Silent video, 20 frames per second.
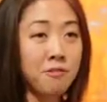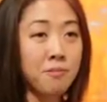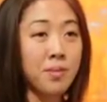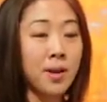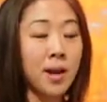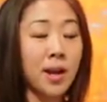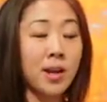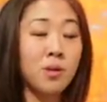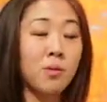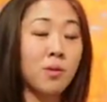But
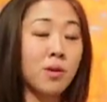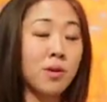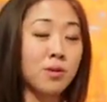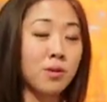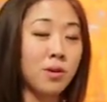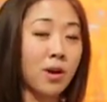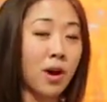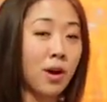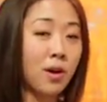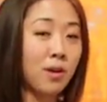anywhere you
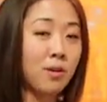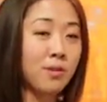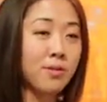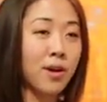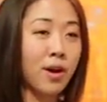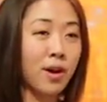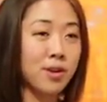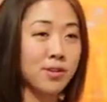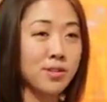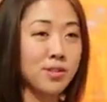go,
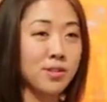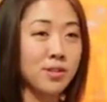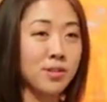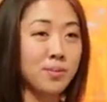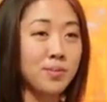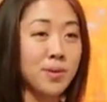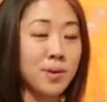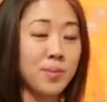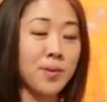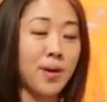there are still
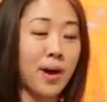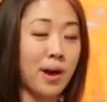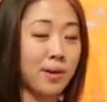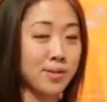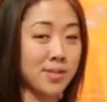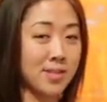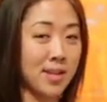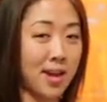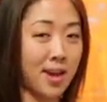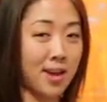people
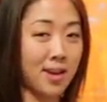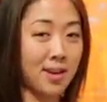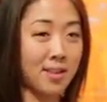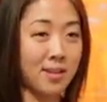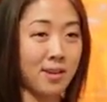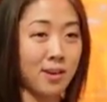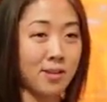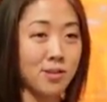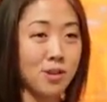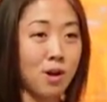outside.
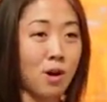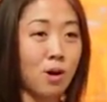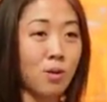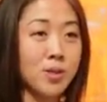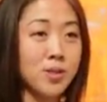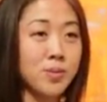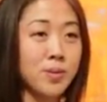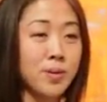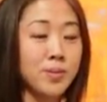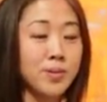There are
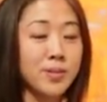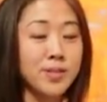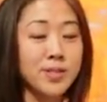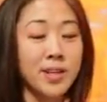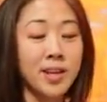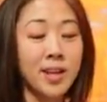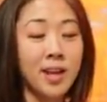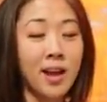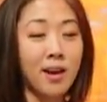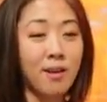always people
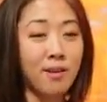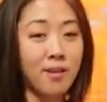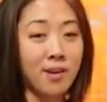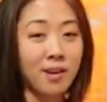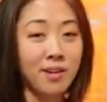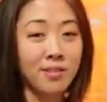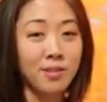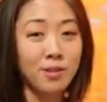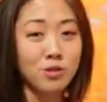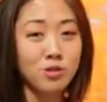sitting out
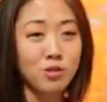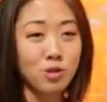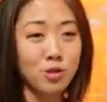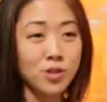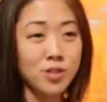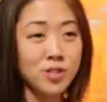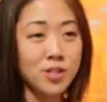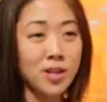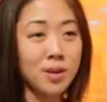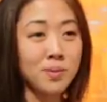on their
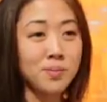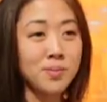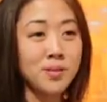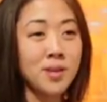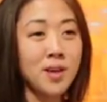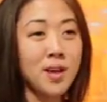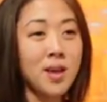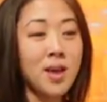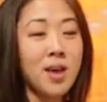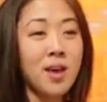doorsteps.
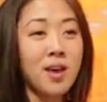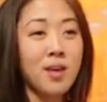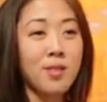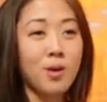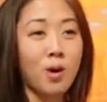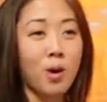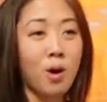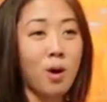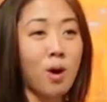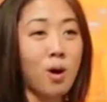
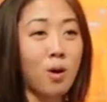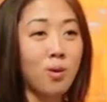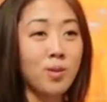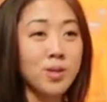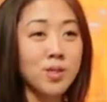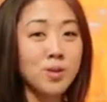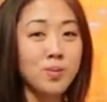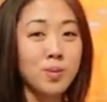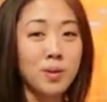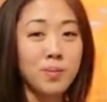There are
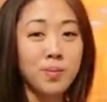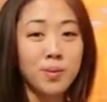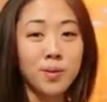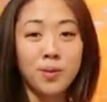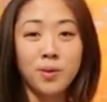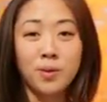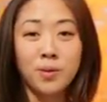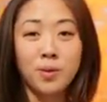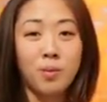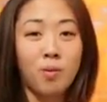always
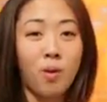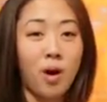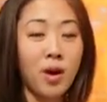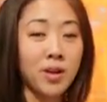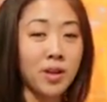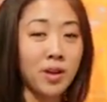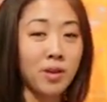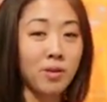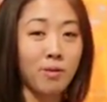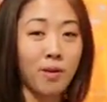people
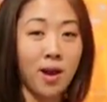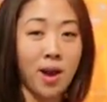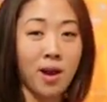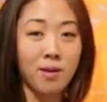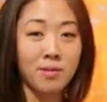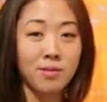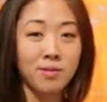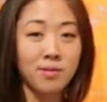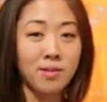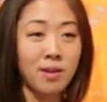walking
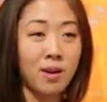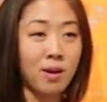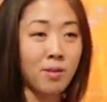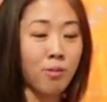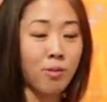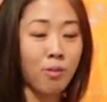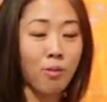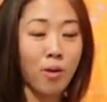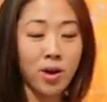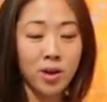around
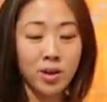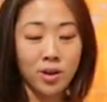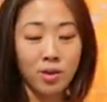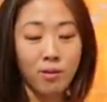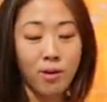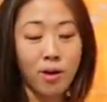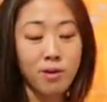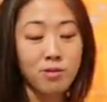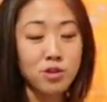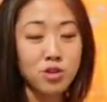
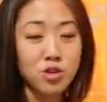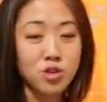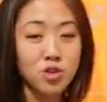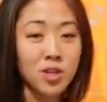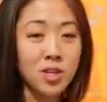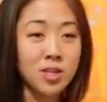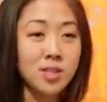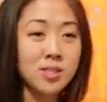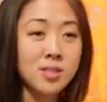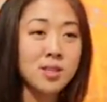the
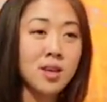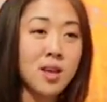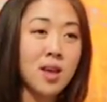streets.